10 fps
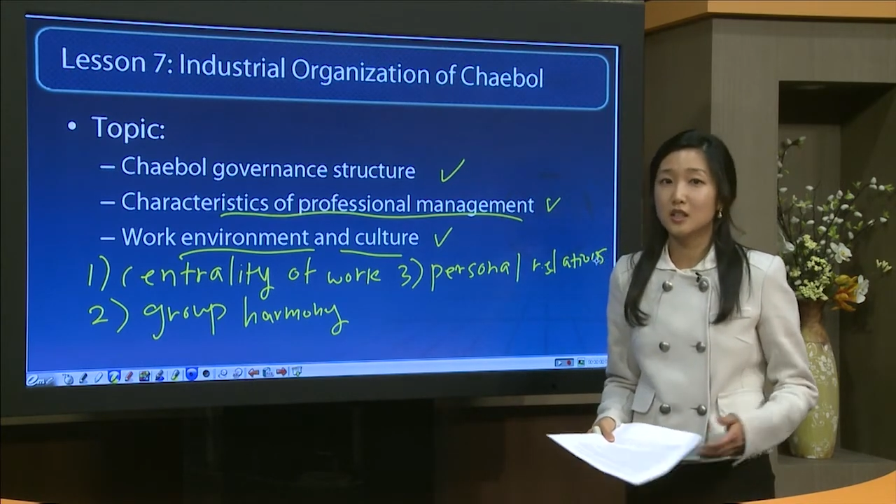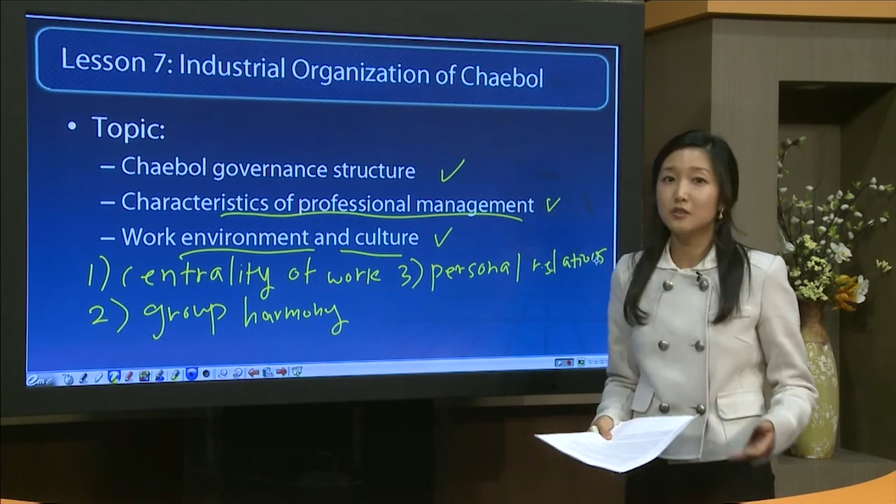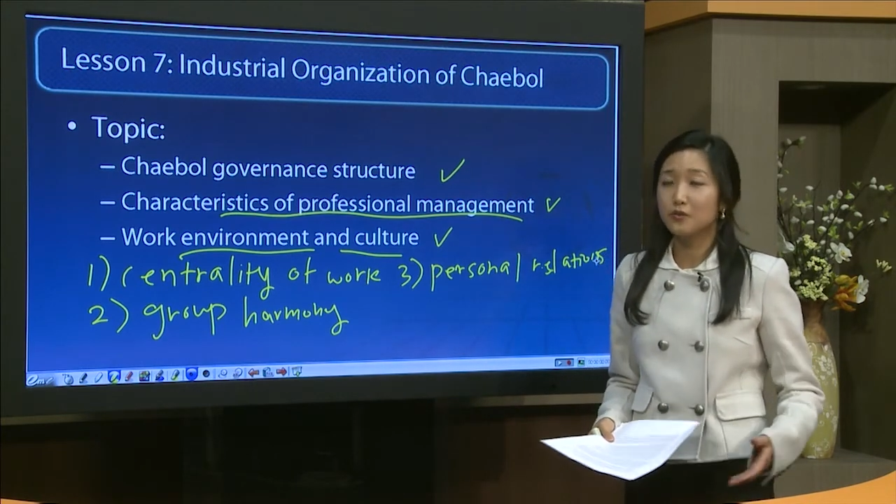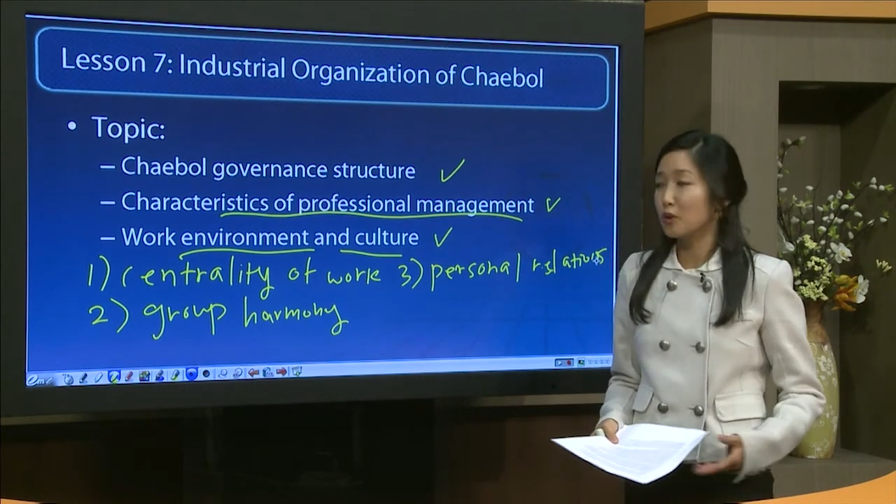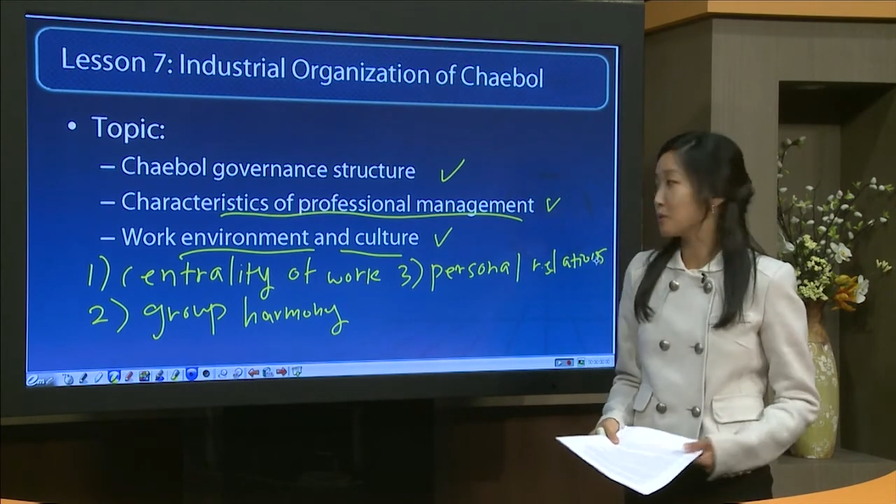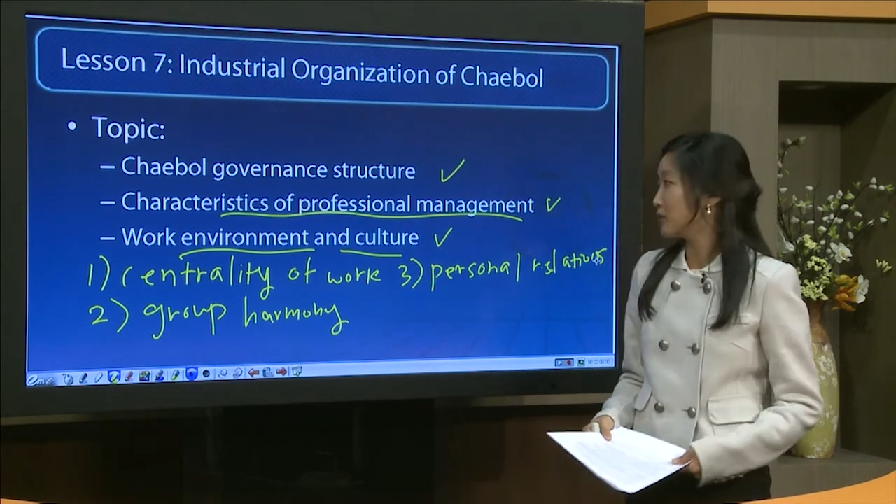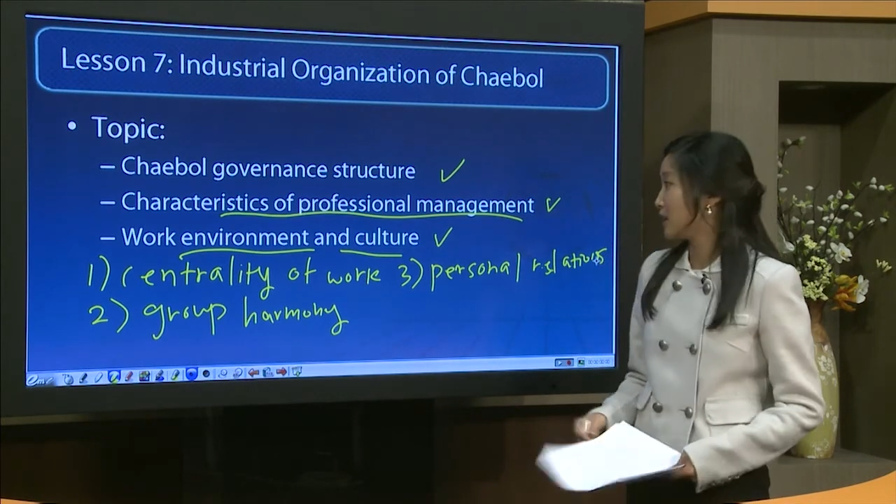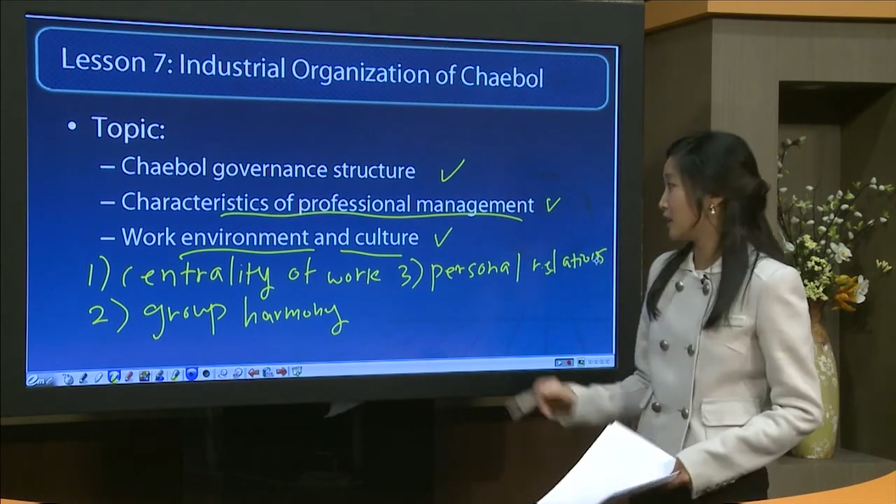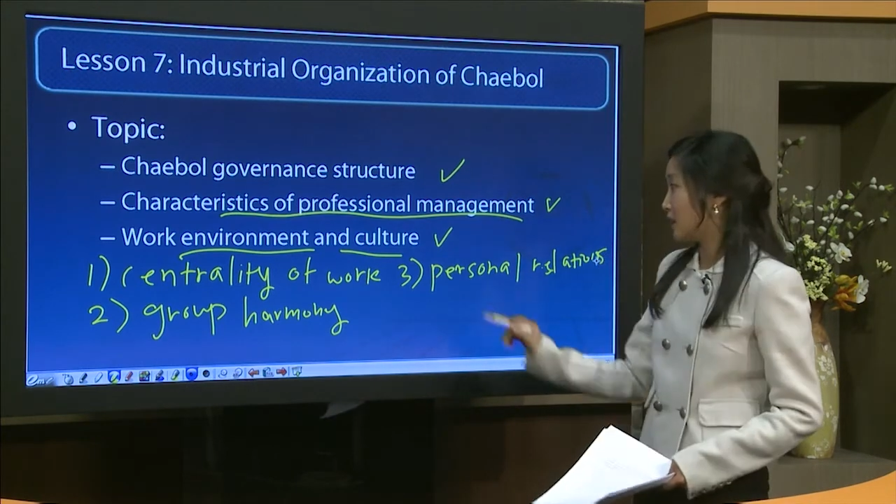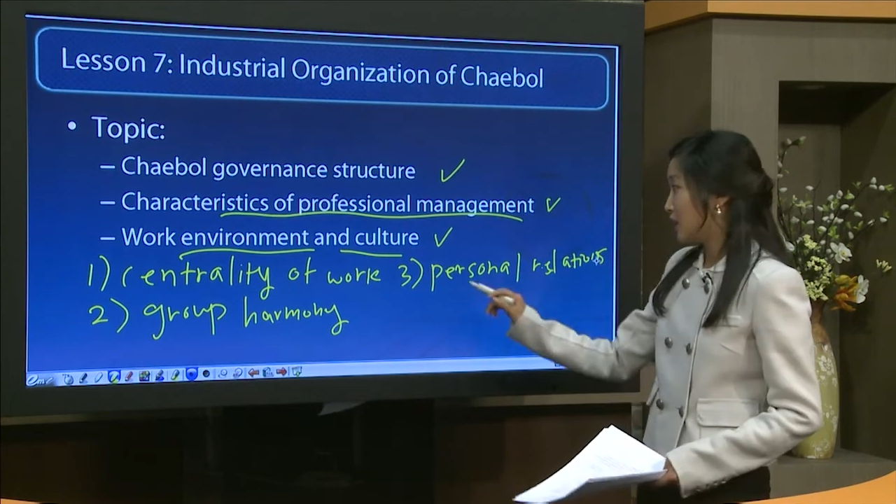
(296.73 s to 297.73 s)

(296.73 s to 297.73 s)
informally